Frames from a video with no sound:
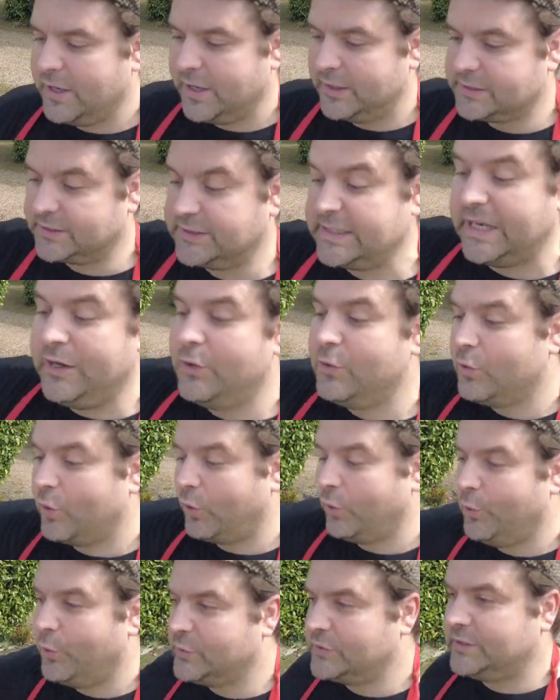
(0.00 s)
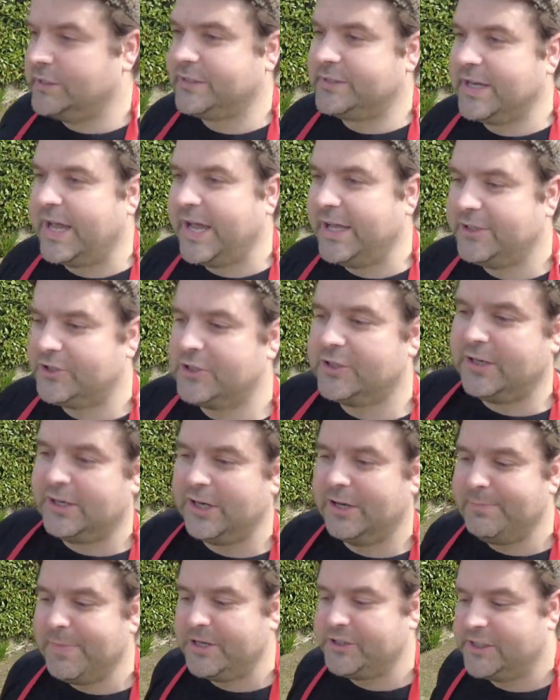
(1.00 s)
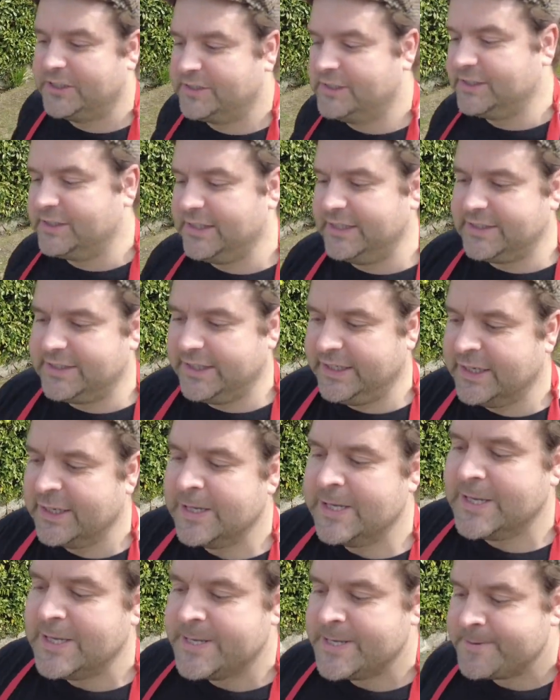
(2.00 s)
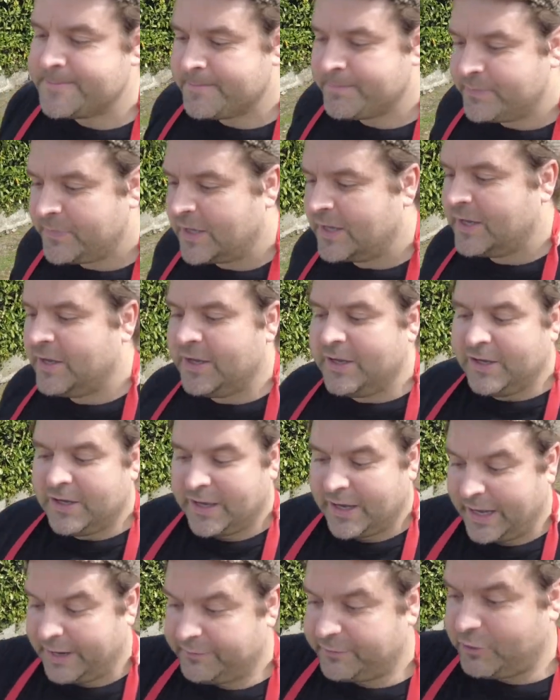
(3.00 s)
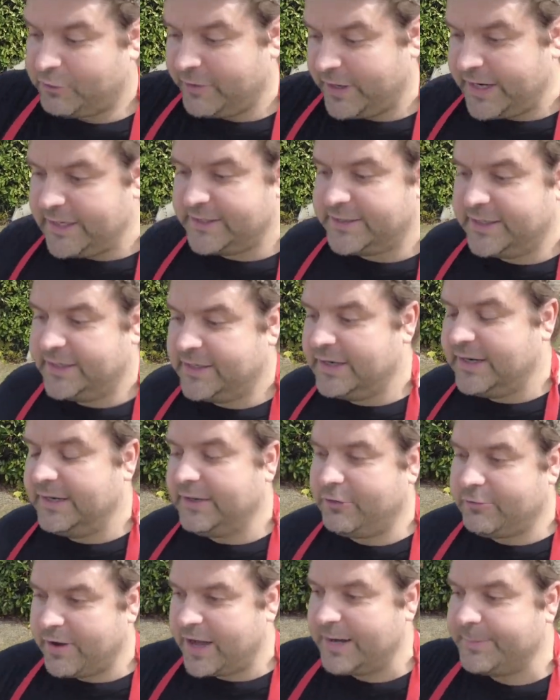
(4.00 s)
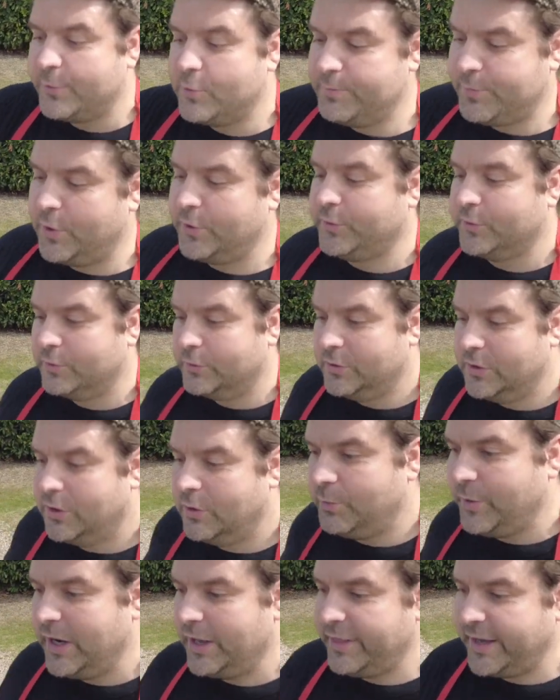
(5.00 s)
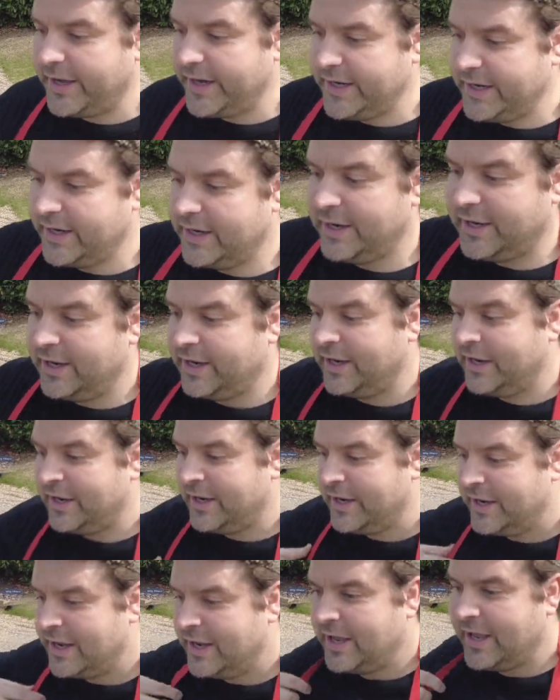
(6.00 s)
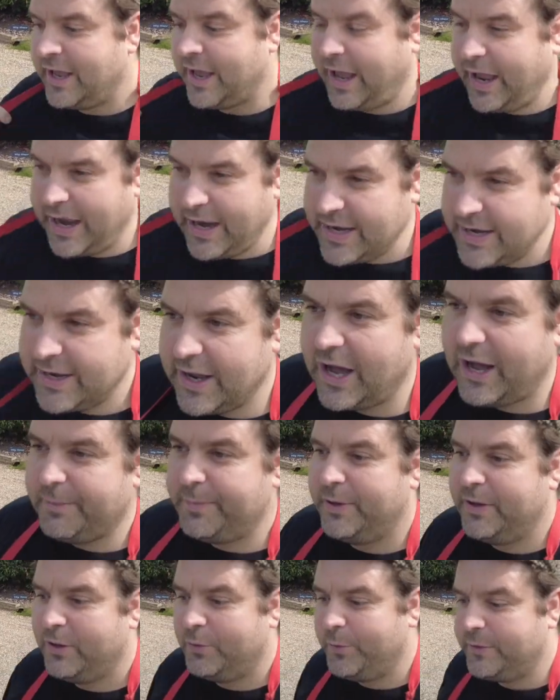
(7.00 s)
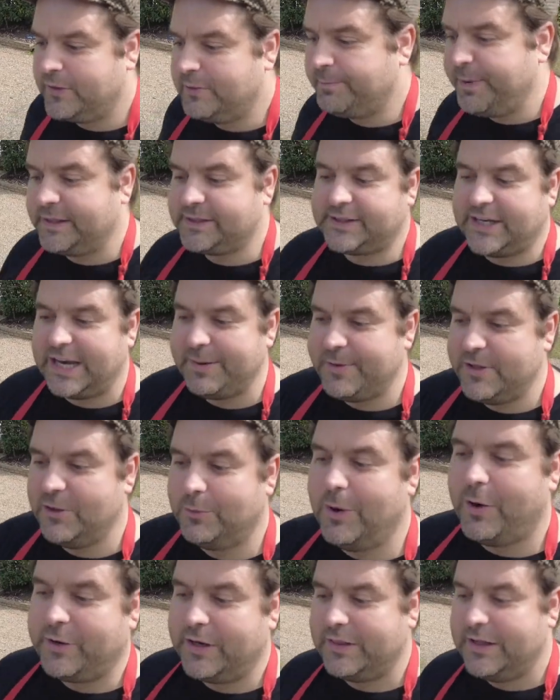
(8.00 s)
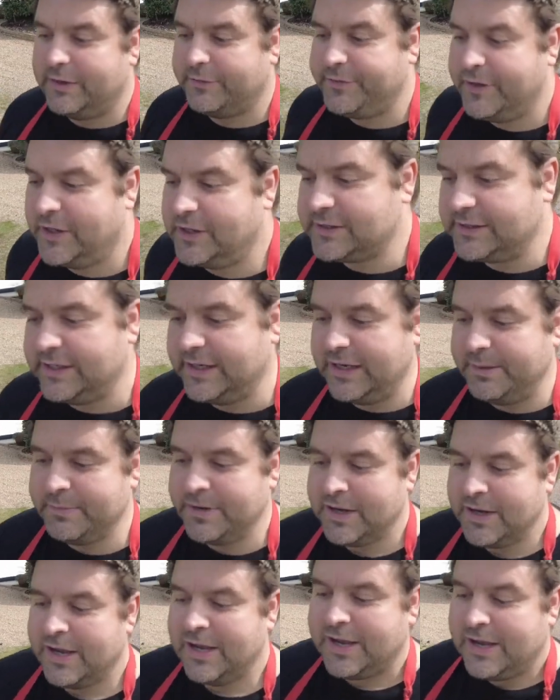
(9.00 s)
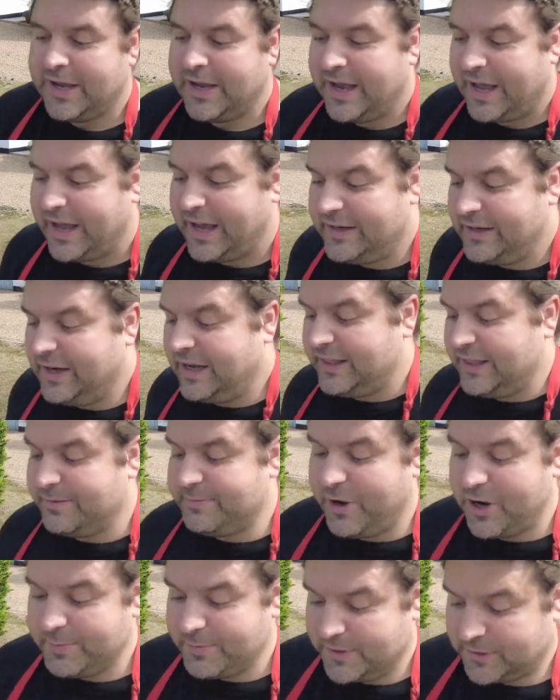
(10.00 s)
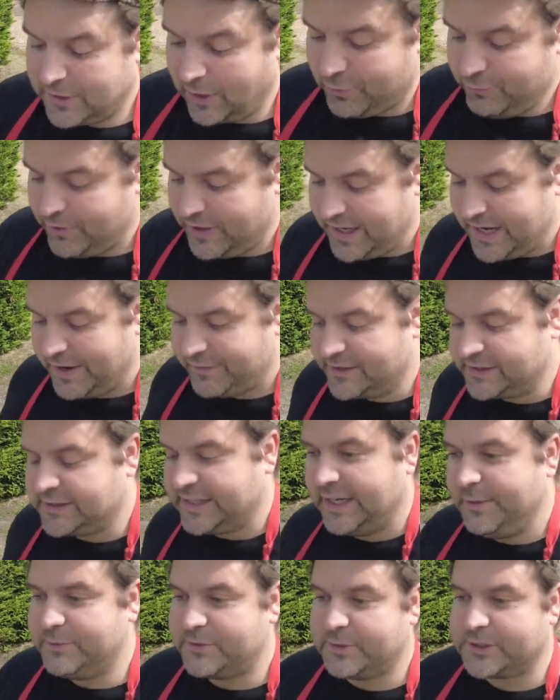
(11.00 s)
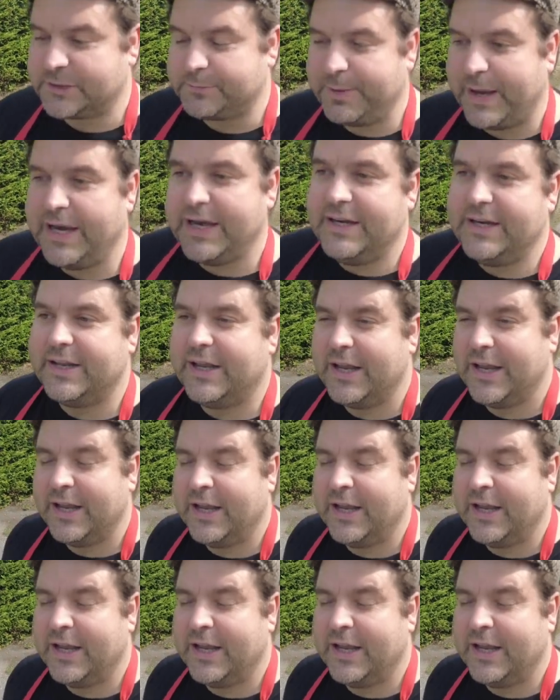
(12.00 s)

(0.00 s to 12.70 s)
sell-on clauses attached. You know, Manchester City have created an incredible model where they end up with the best team in the world in their first team, and at the moment don't really ever seem to spend